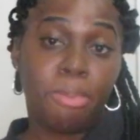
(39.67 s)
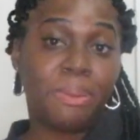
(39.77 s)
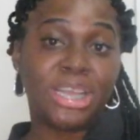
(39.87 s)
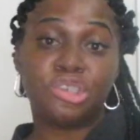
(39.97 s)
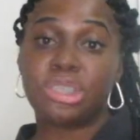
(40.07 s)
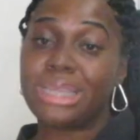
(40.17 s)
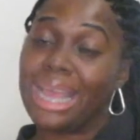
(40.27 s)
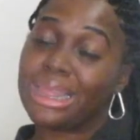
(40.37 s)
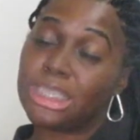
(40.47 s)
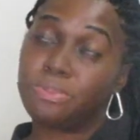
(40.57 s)
Pinterest
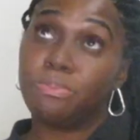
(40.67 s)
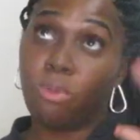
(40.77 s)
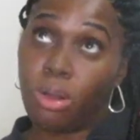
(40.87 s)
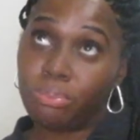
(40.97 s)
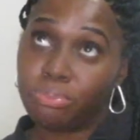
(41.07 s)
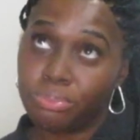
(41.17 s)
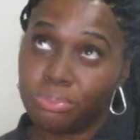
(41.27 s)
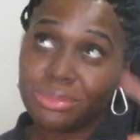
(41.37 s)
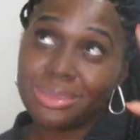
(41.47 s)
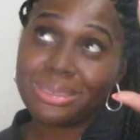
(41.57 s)
at this, well,
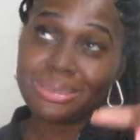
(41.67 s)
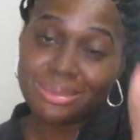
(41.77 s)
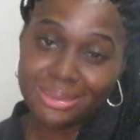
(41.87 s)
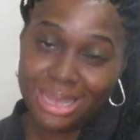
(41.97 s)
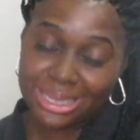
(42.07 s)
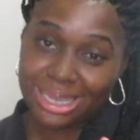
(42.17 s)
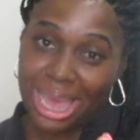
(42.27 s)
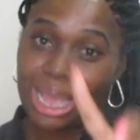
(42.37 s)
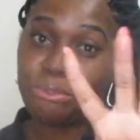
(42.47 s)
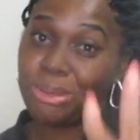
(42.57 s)
that's a lie.